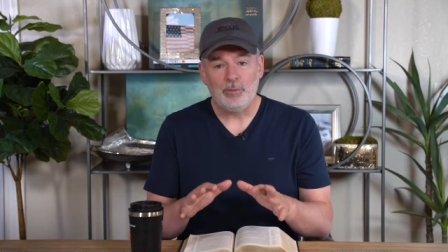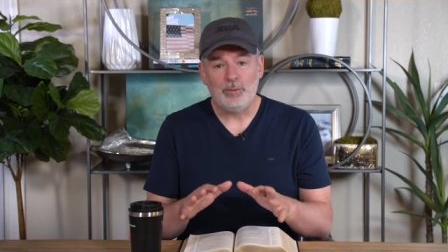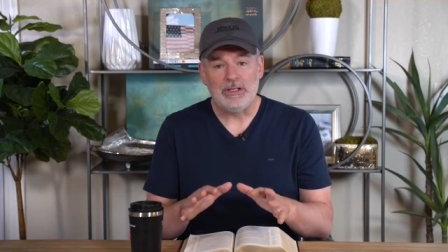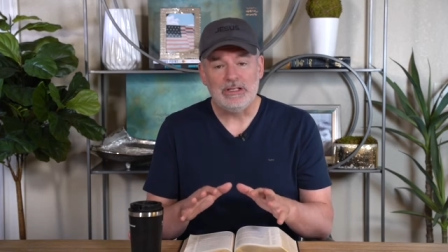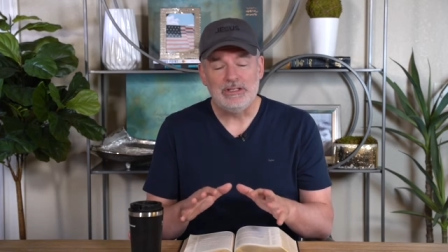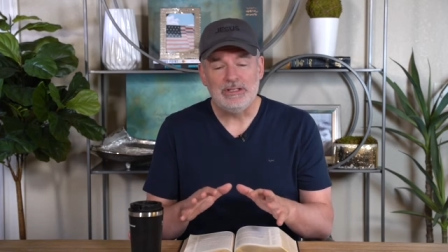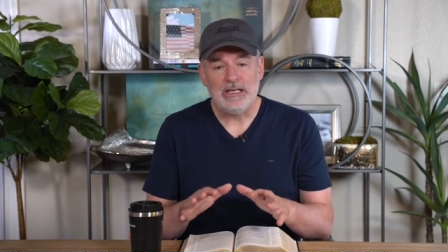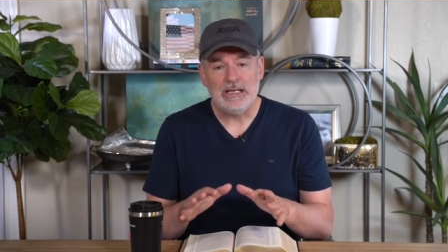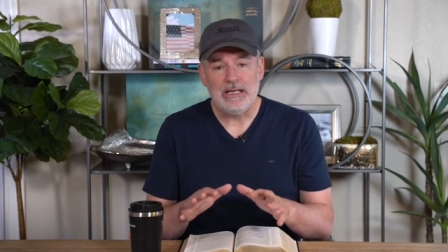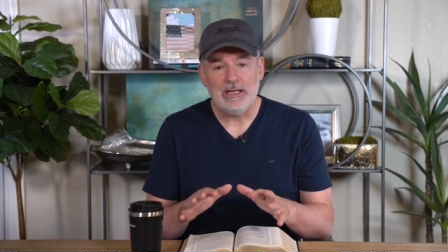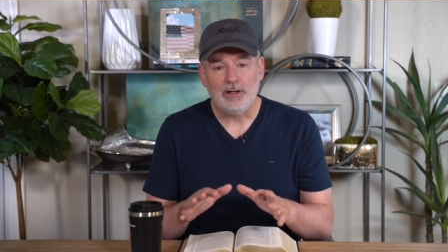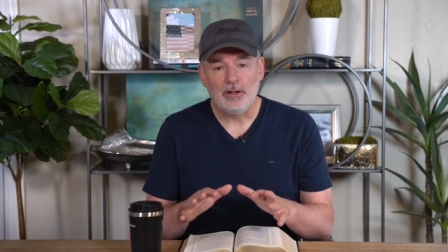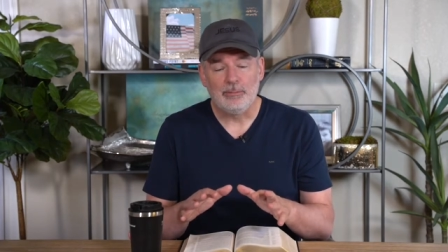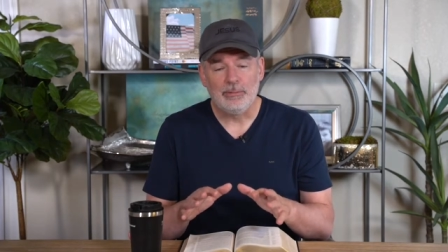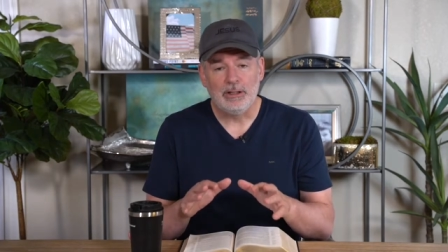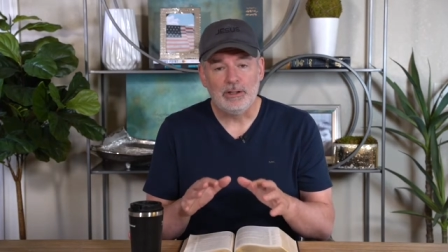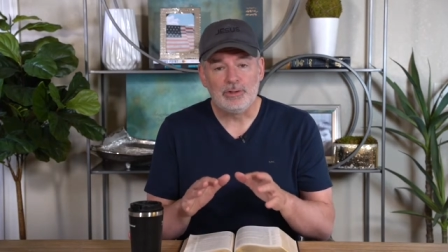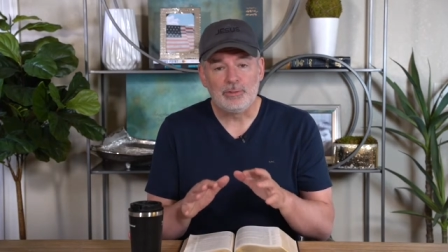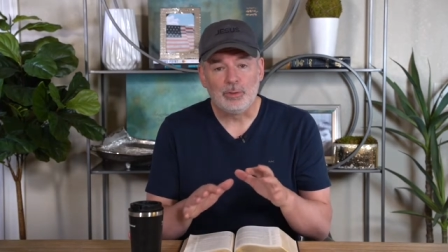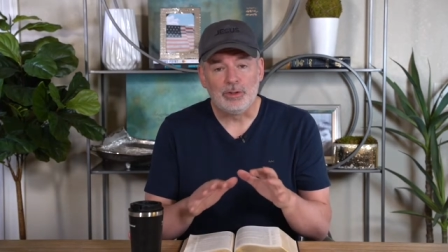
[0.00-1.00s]
we see here
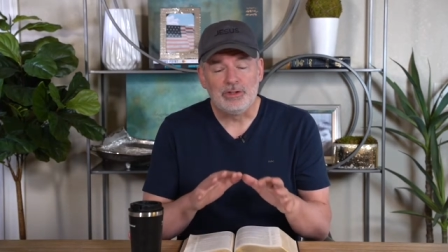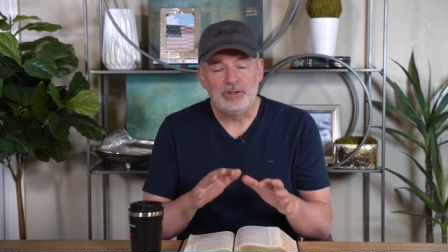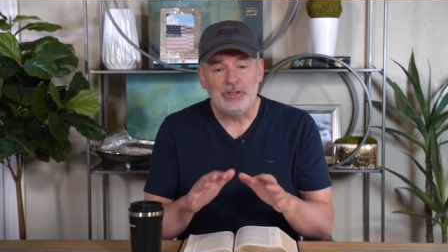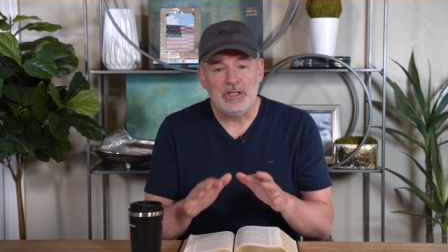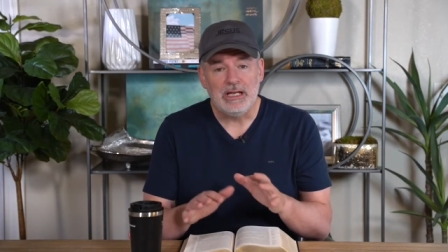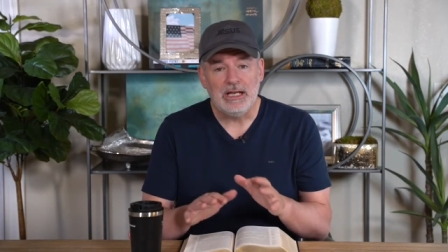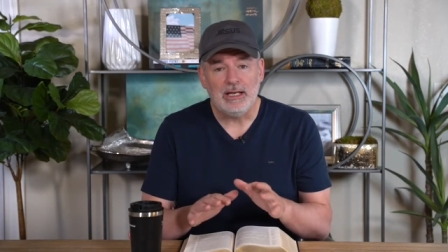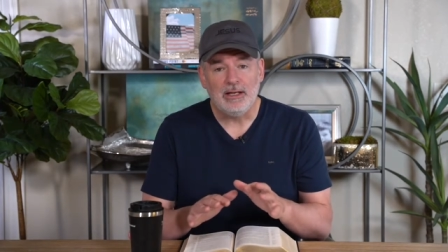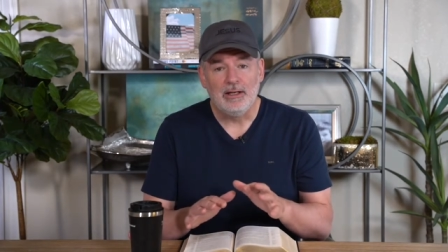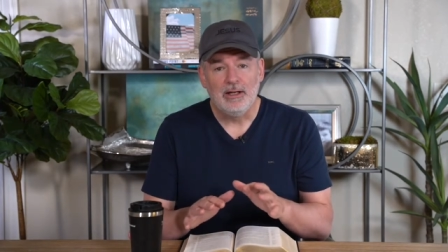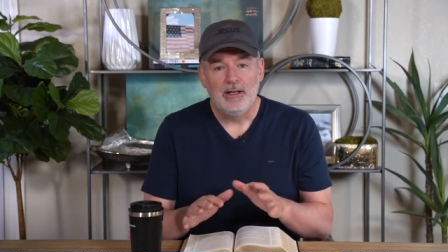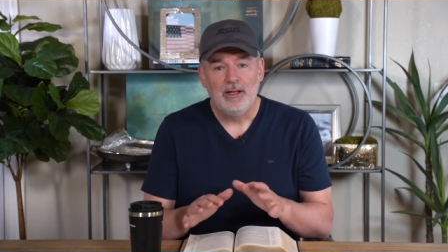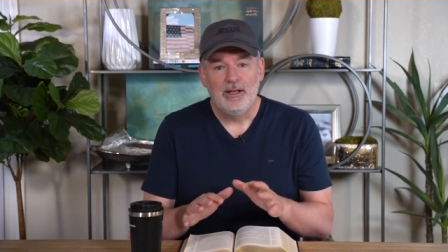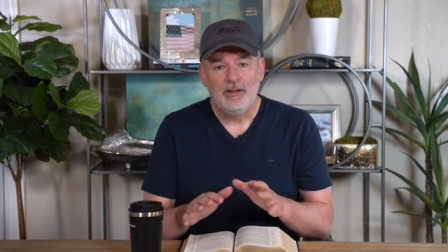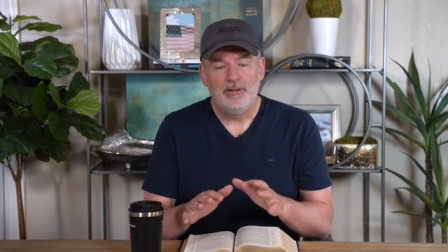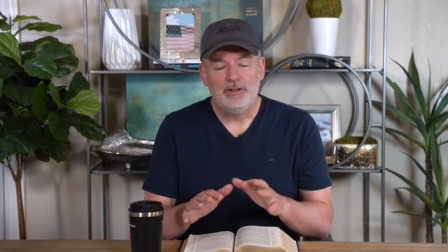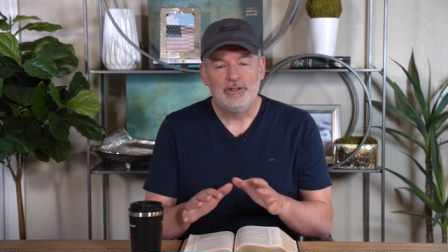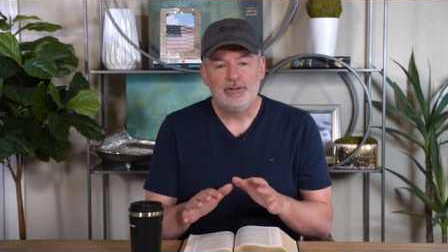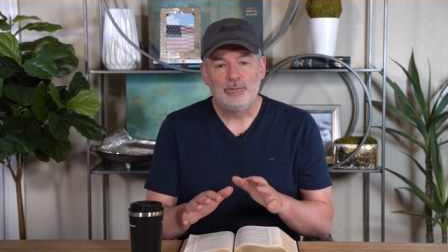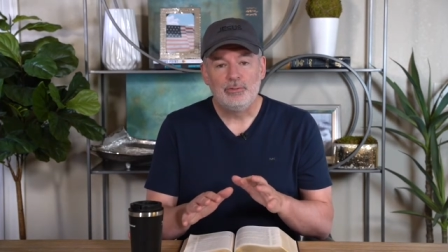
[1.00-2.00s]
because we're seeing
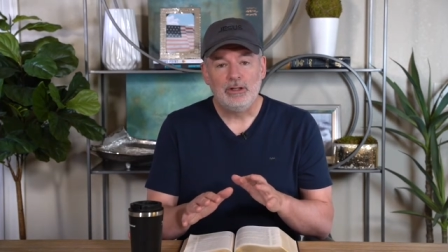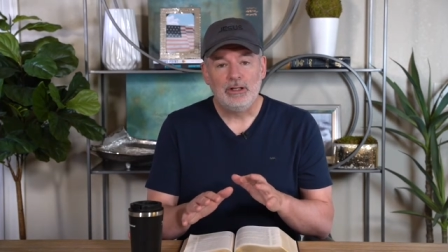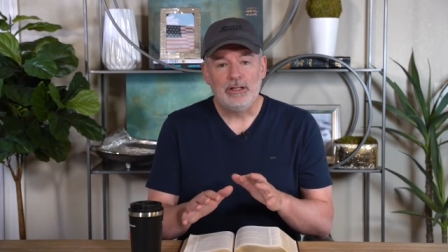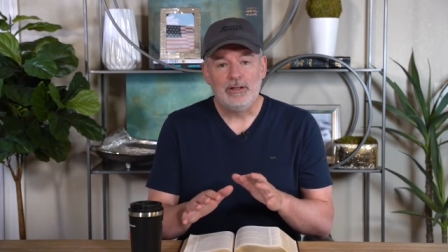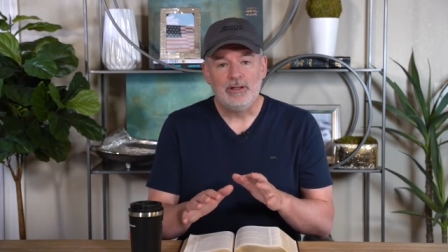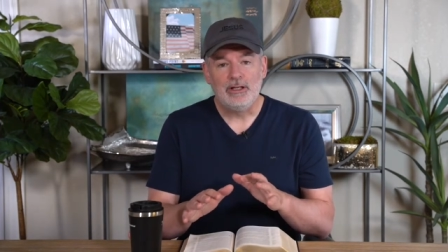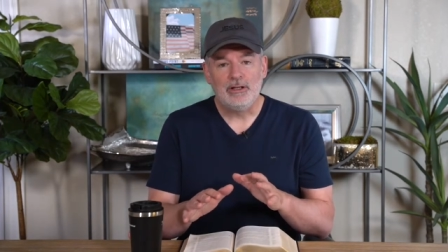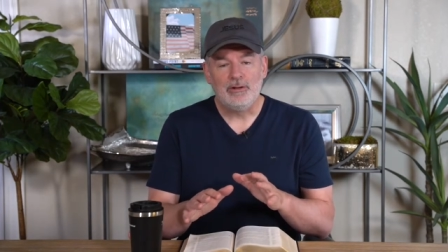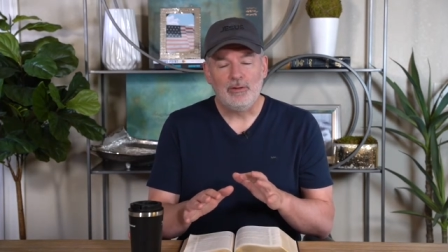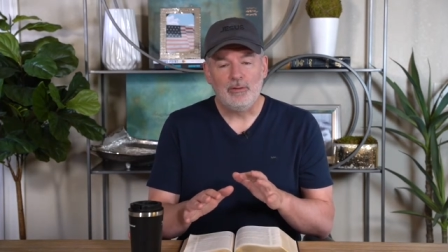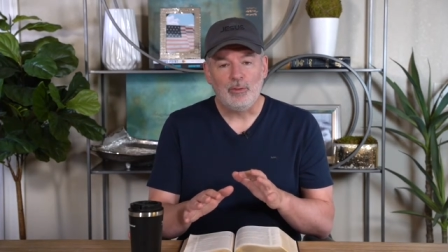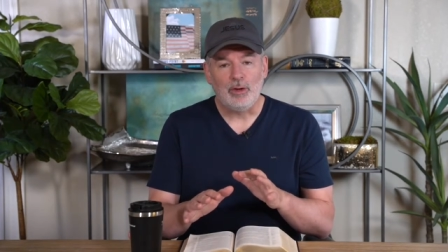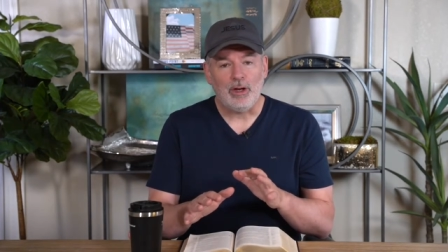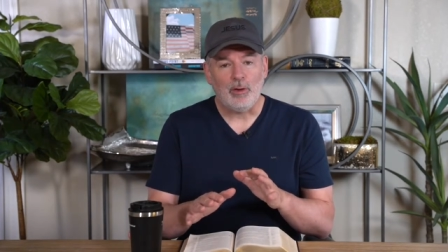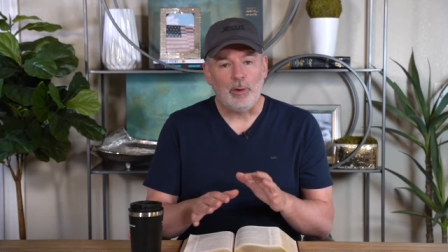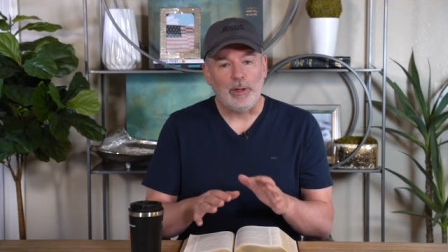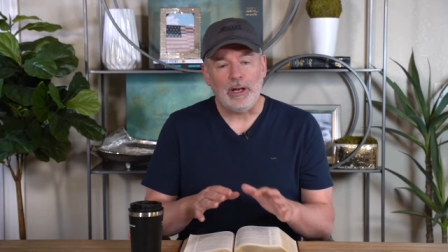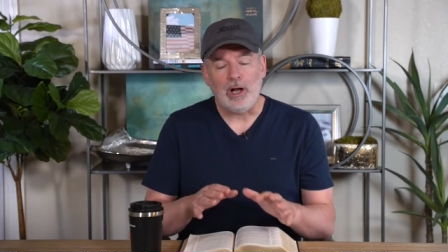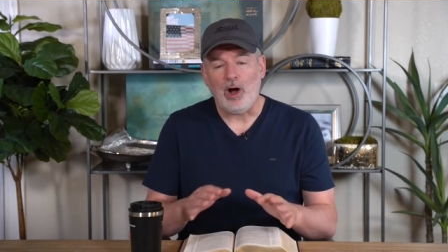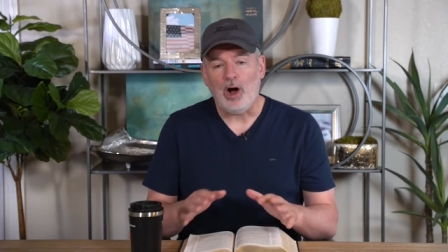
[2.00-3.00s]
this really the what,
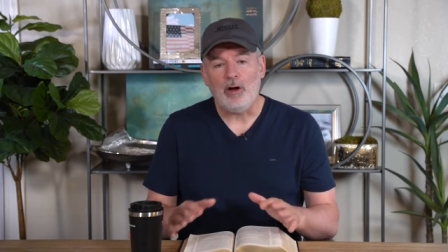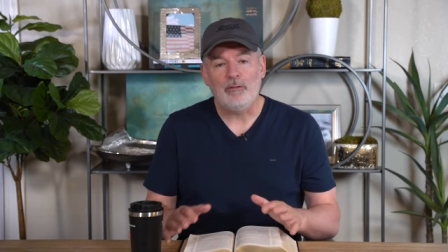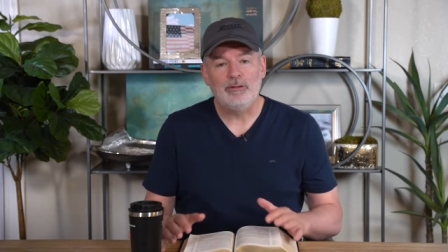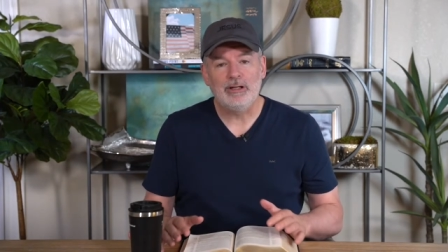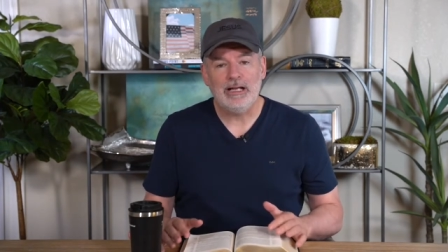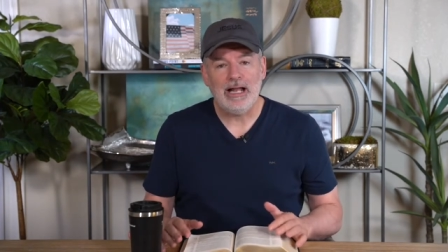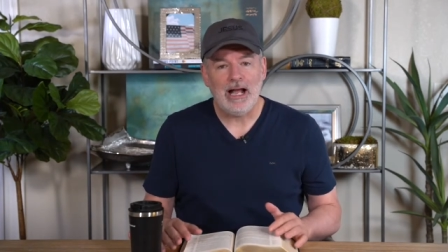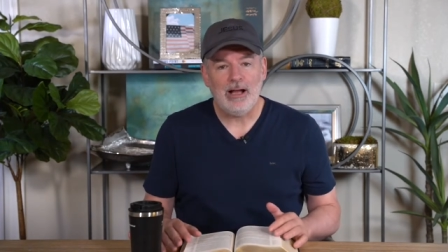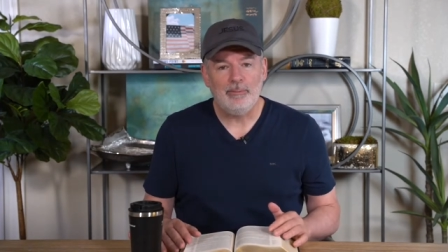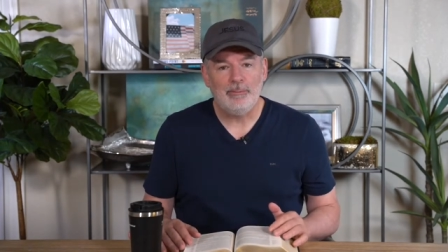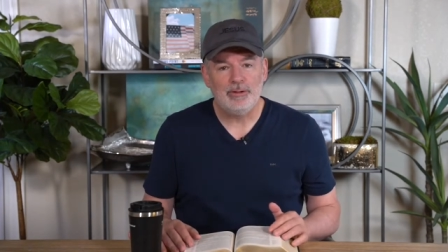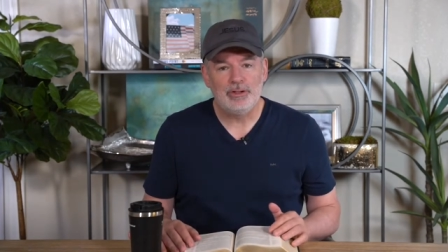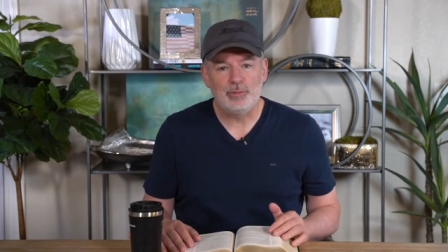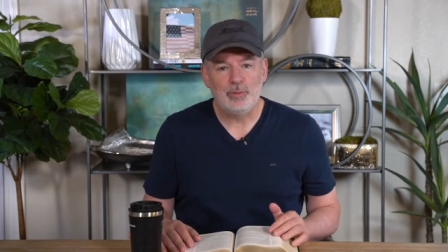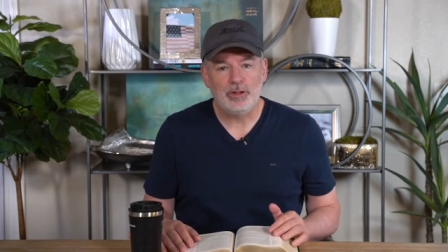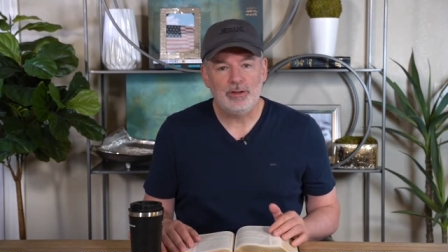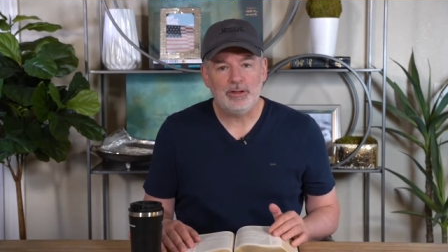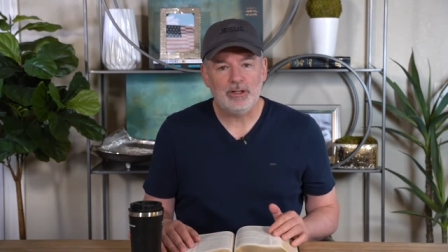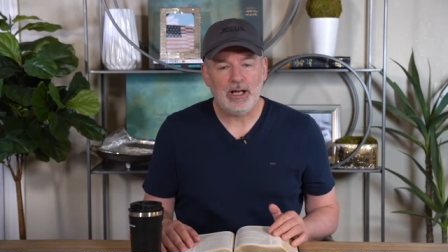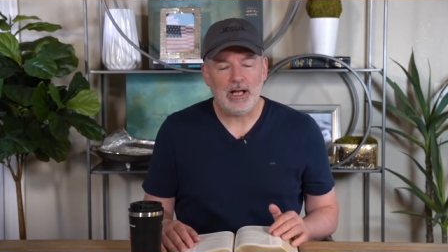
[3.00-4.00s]
what often happens
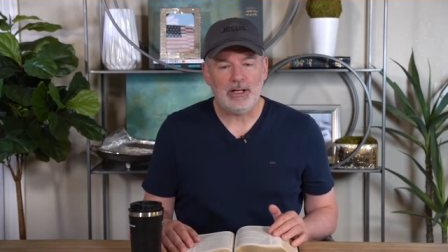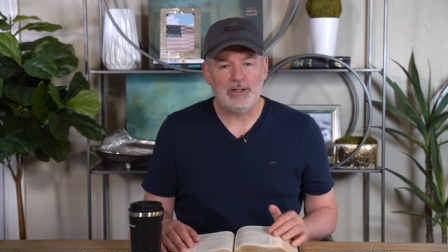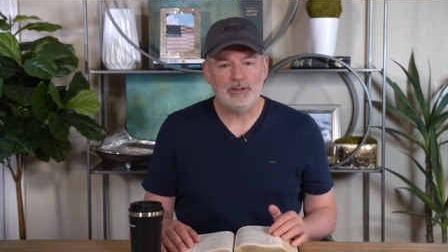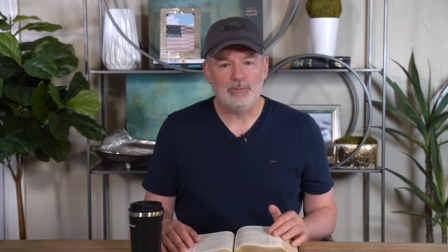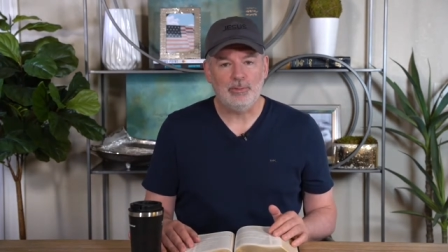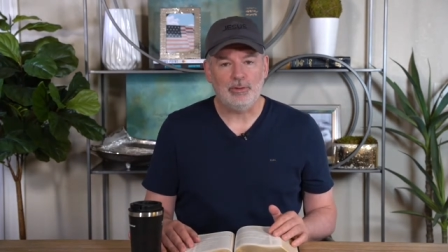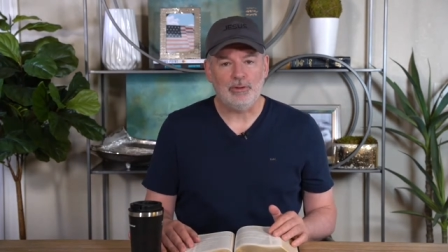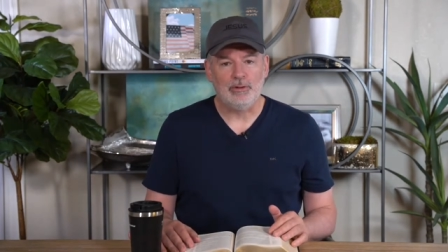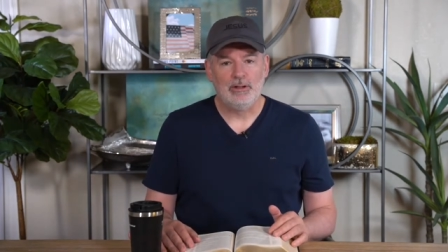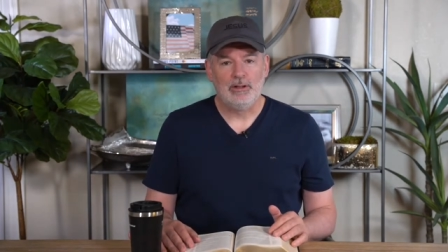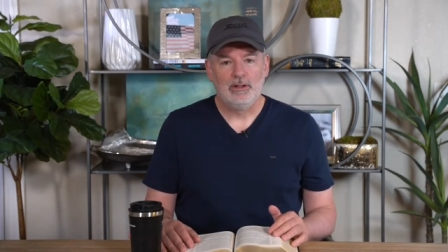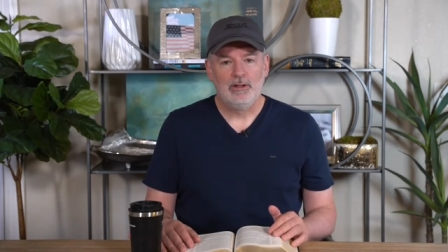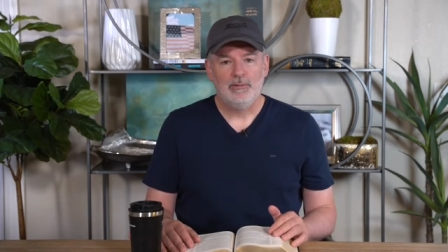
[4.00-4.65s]
with the gospel